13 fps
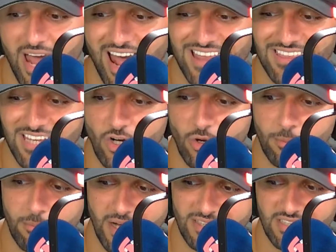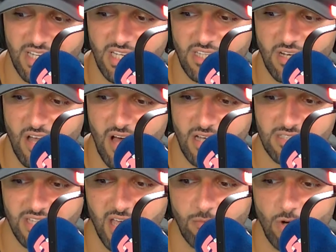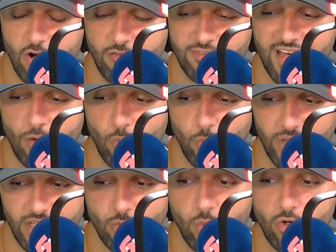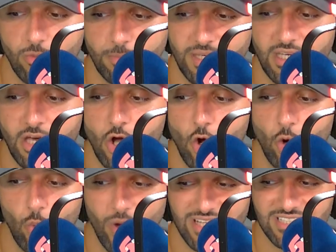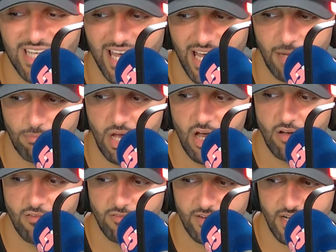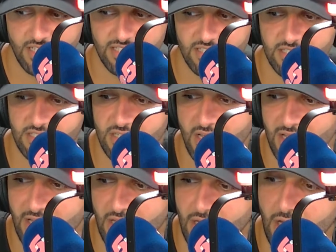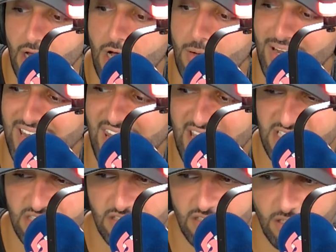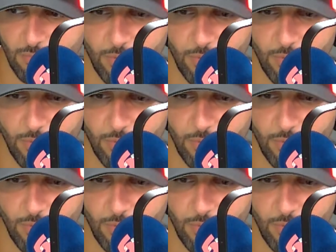And then on Monday, the last game of that week will be West Ham versus Leicester.